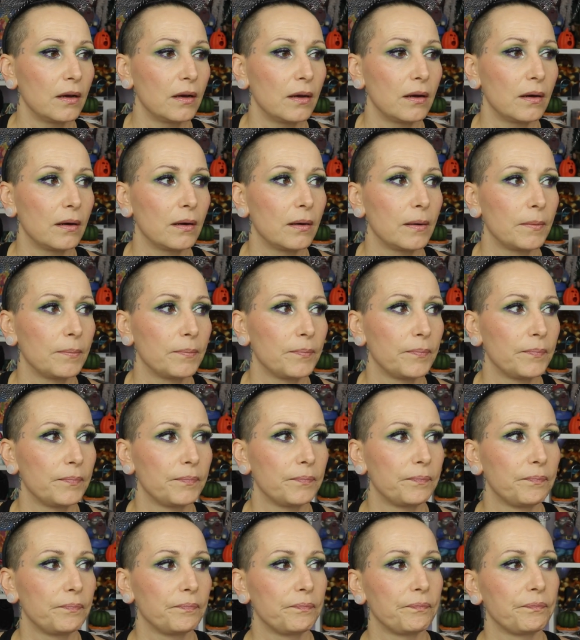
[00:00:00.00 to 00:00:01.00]

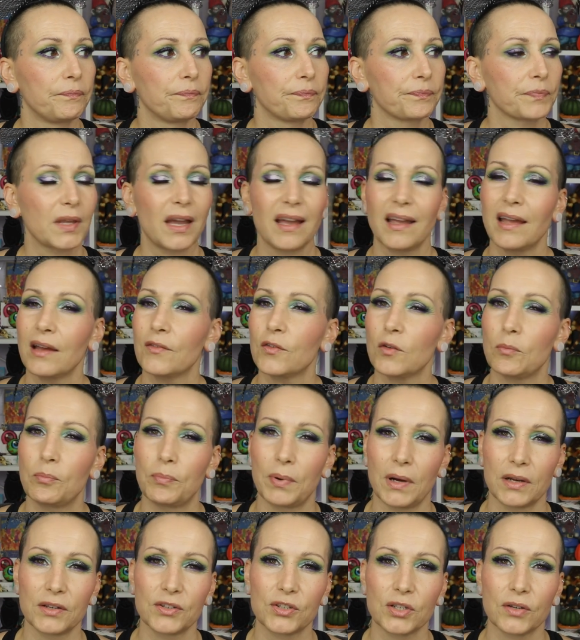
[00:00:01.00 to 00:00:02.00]
Um, I have
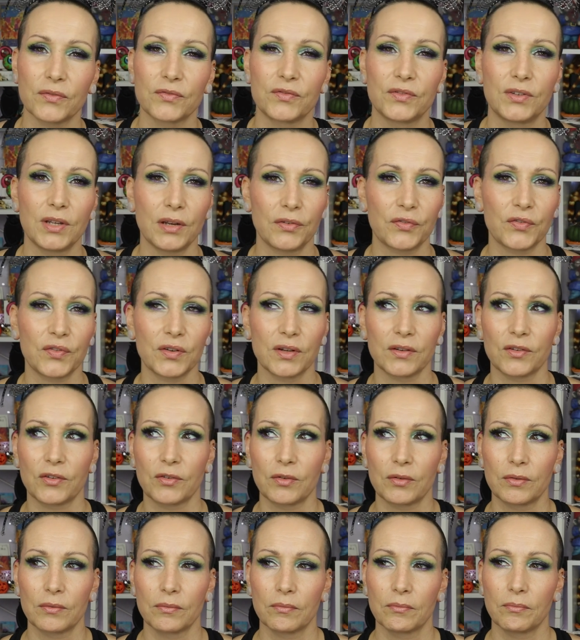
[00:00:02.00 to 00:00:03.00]
a bunch of
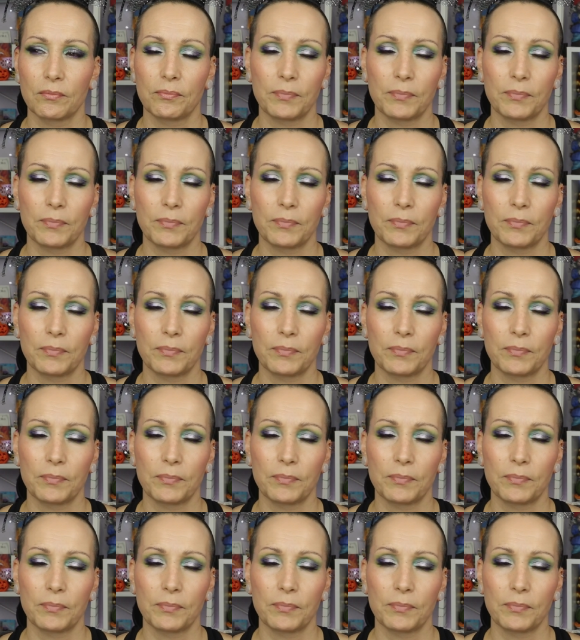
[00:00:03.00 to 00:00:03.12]
different